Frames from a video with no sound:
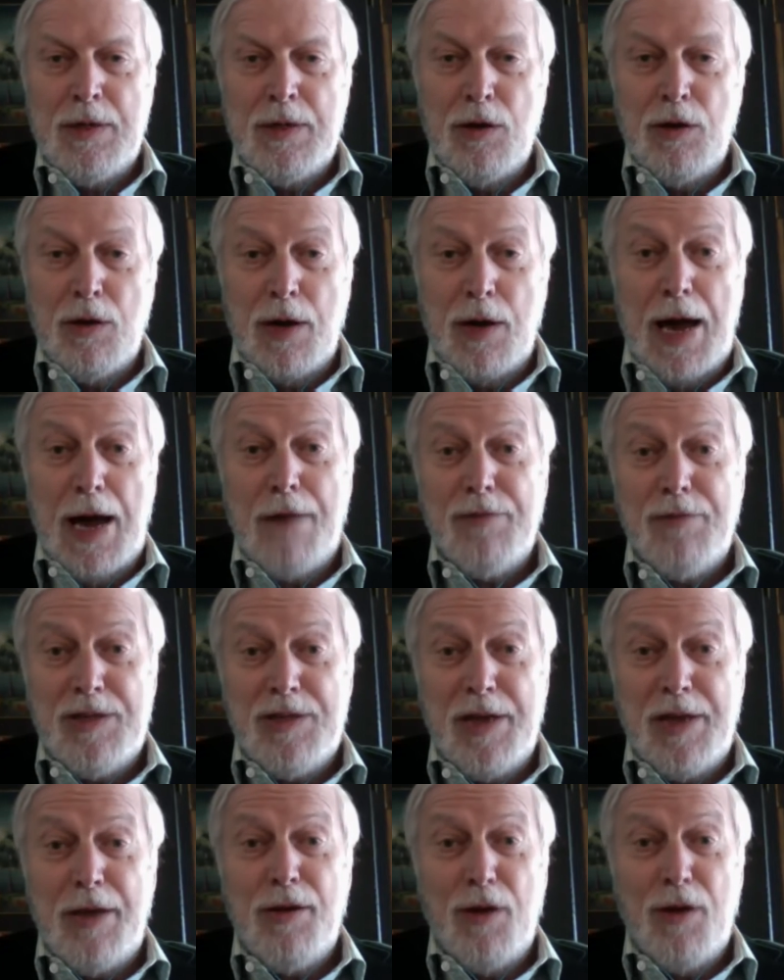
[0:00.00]
I would
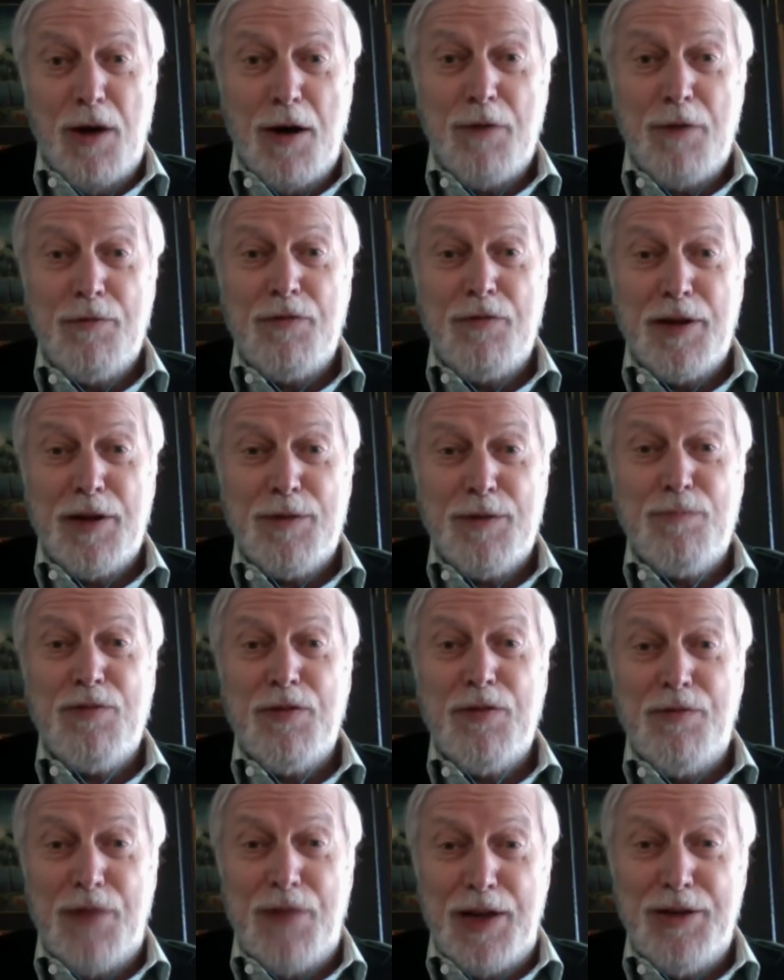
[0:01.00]
say, conflict
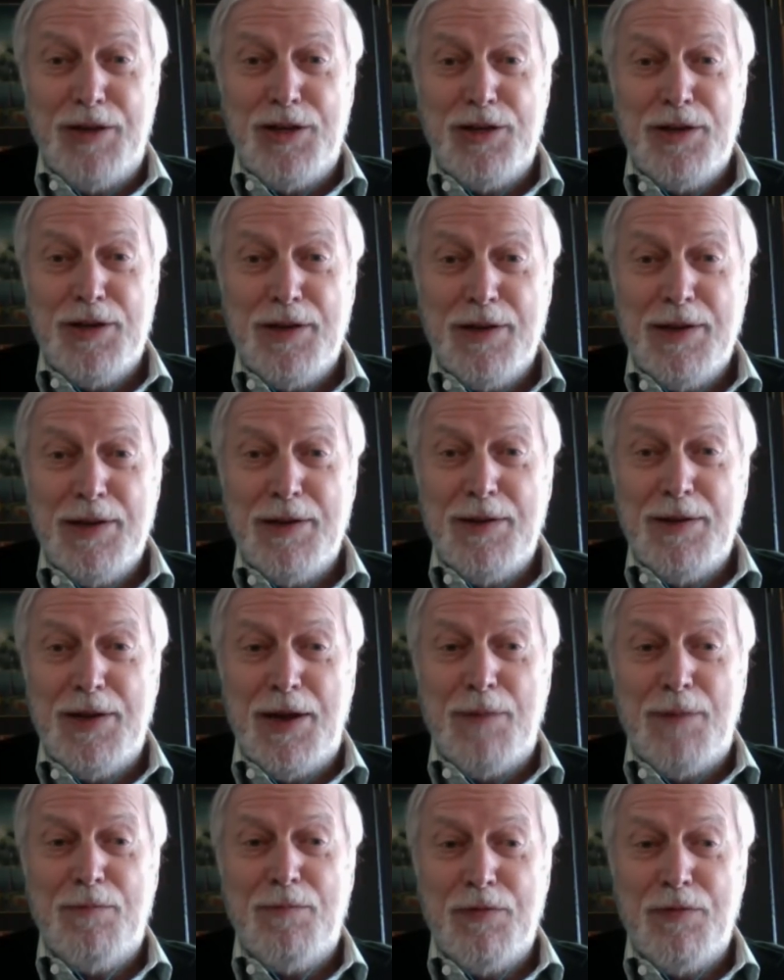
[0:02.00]
prevention
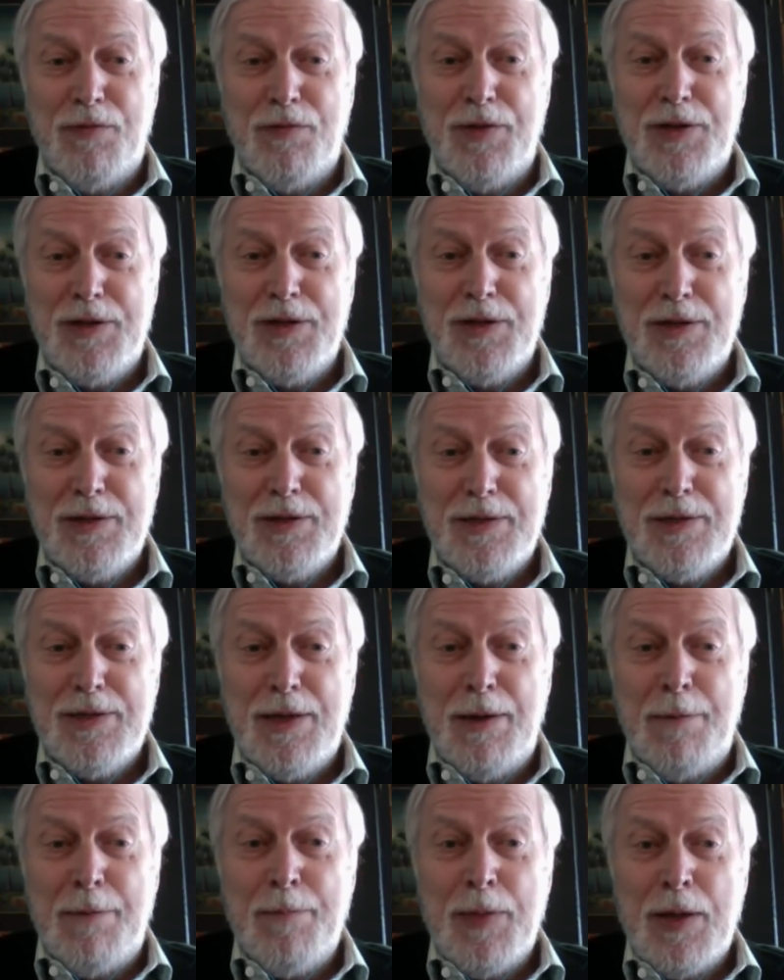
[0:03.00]
provisions
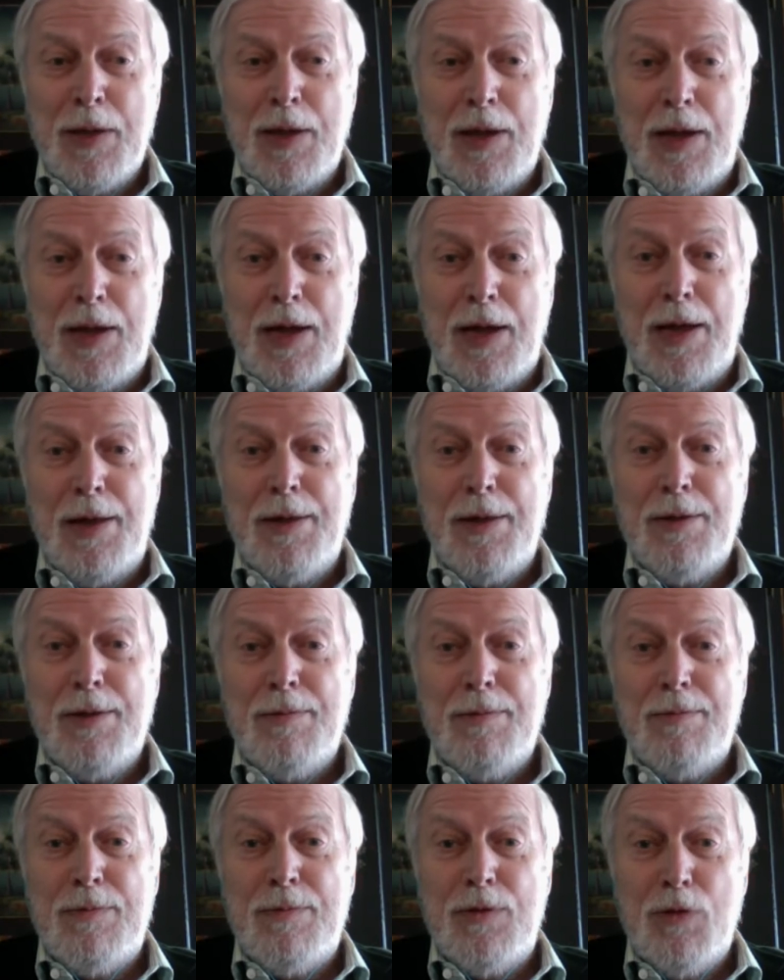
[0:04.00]
uh,
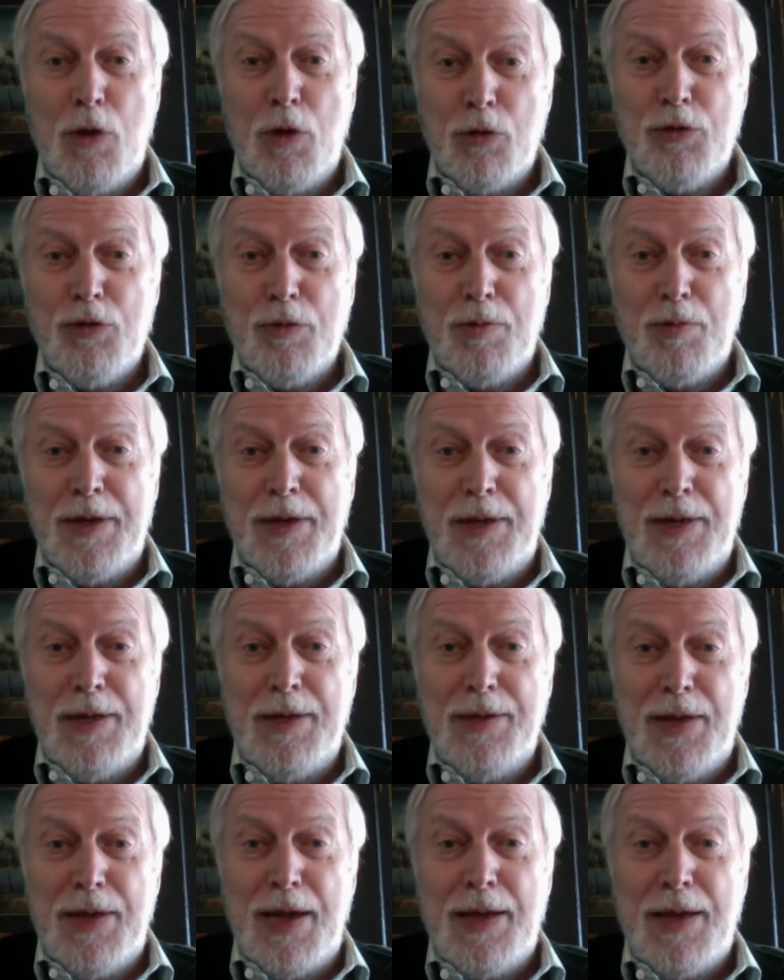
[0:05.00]
notably
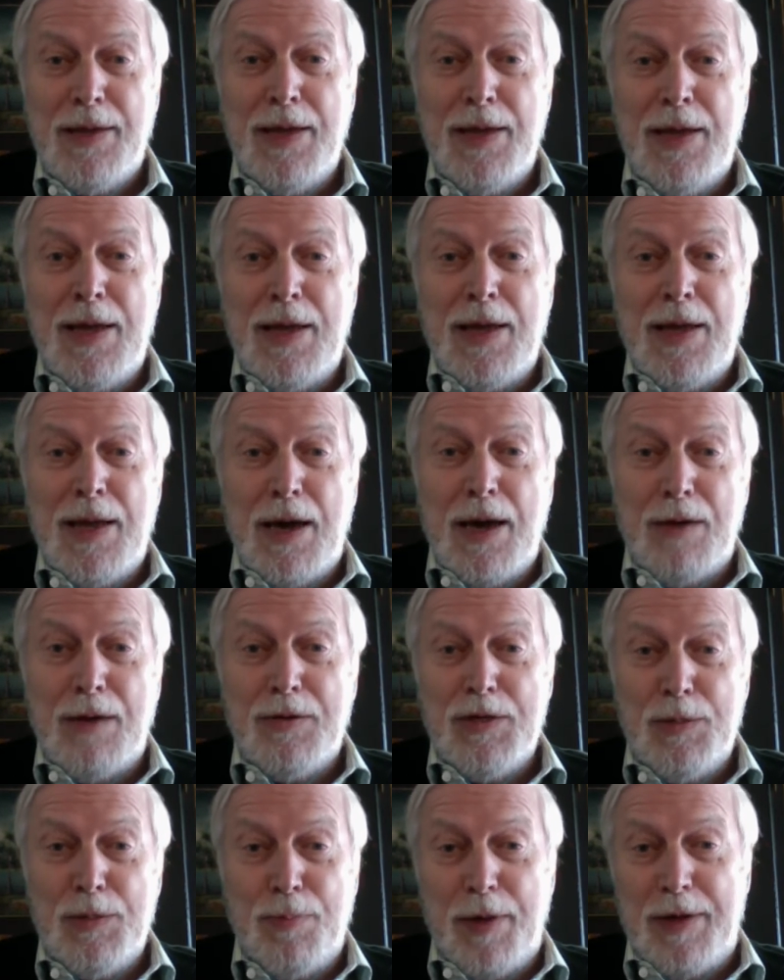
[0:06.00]
that outer
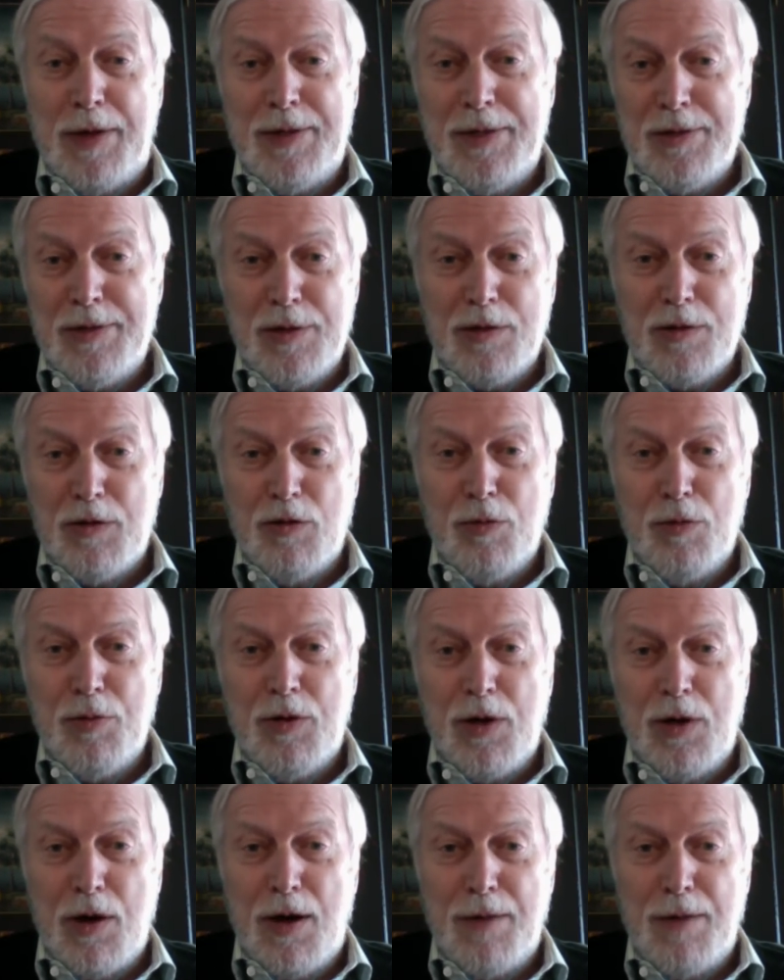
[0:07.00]
space is a global
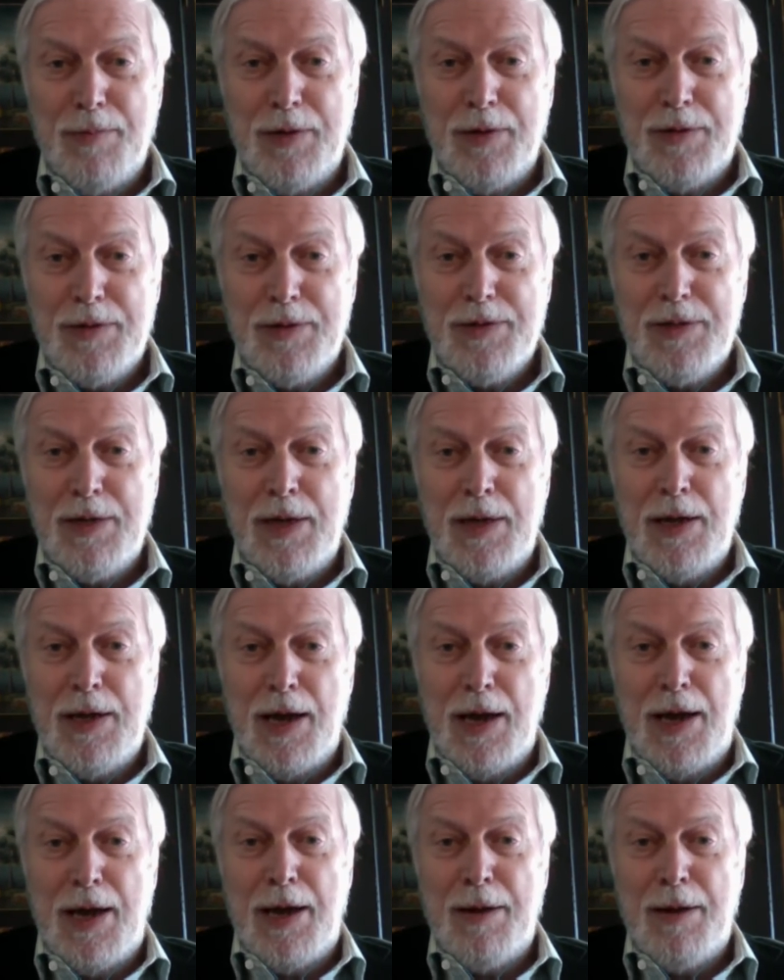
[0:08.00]
commons
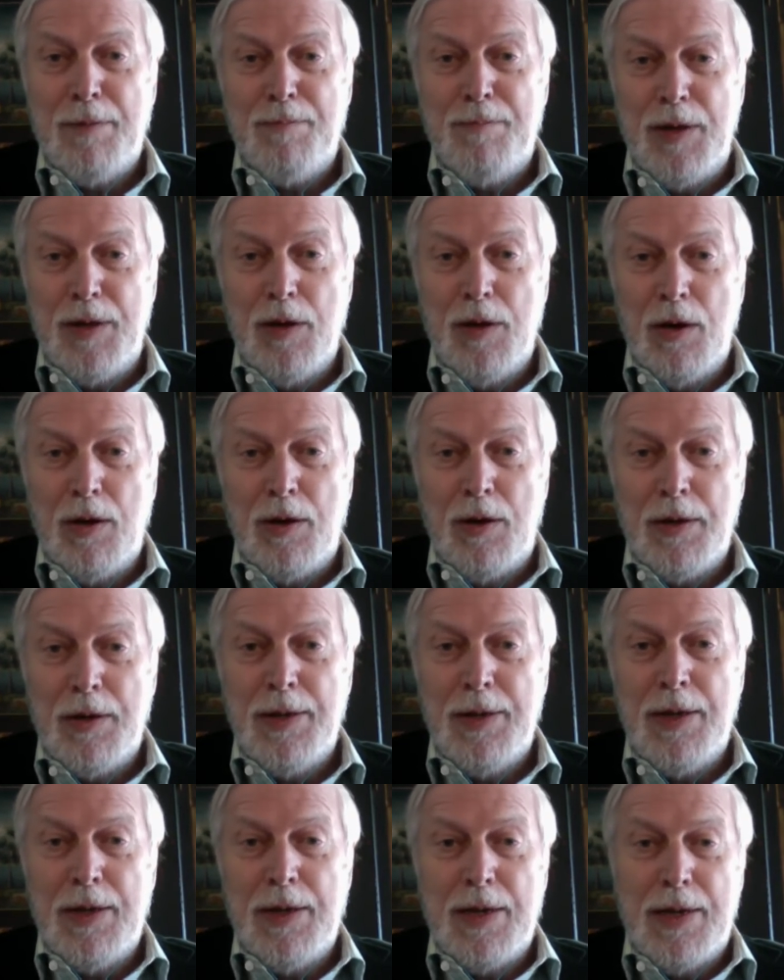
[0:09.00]
uh,
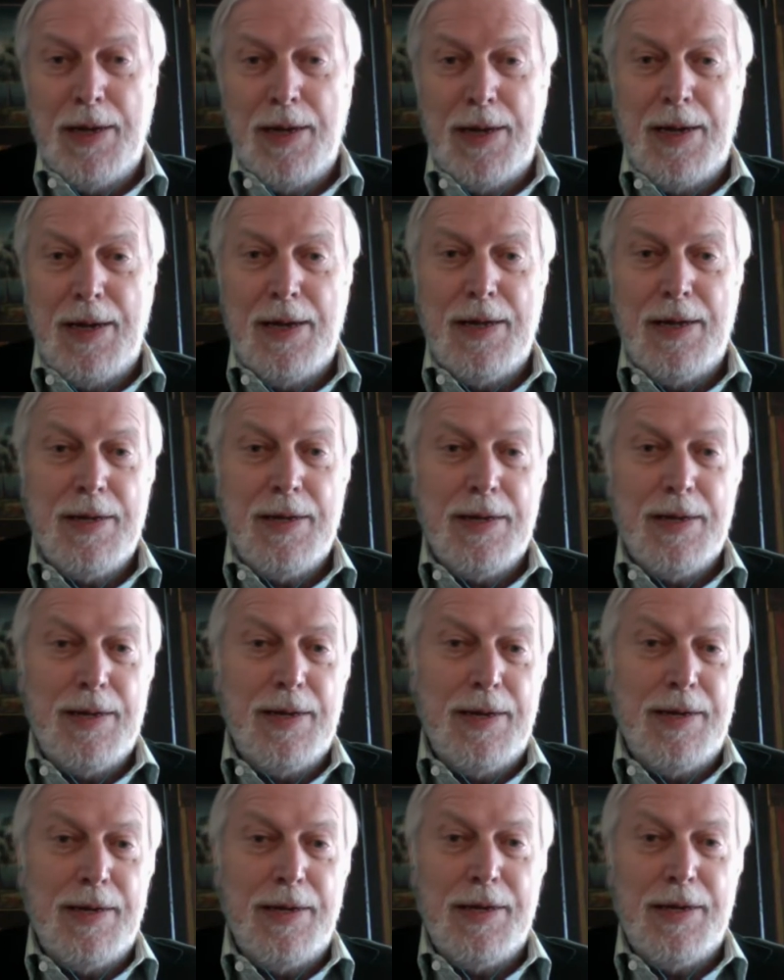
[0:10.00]
beyond uh,
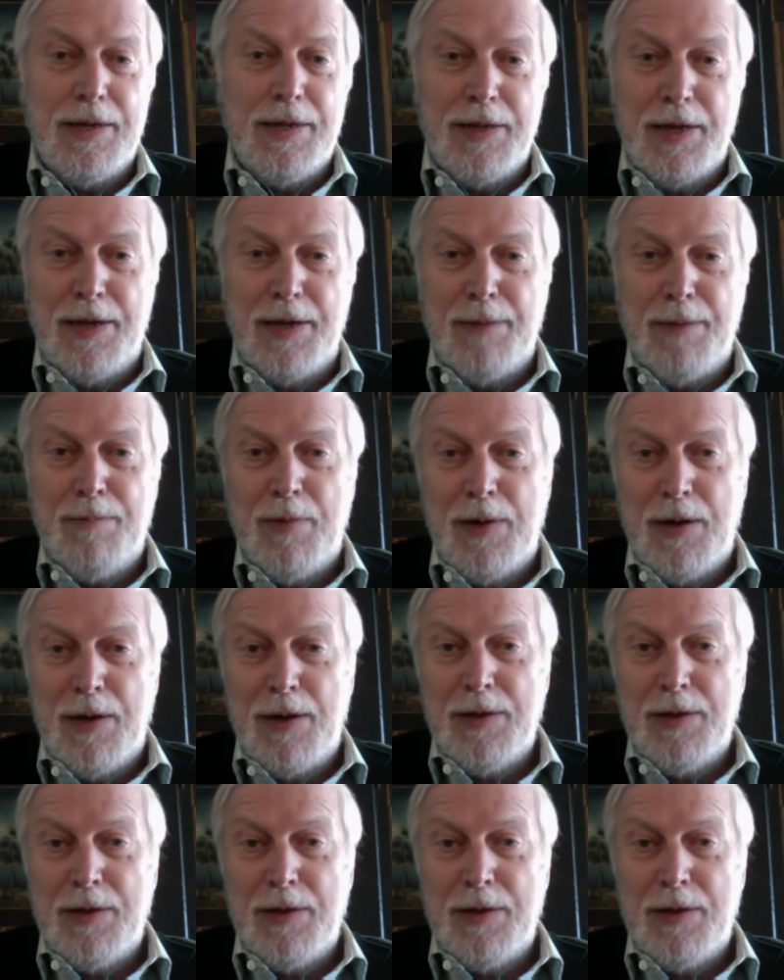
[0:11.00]
any claim uh,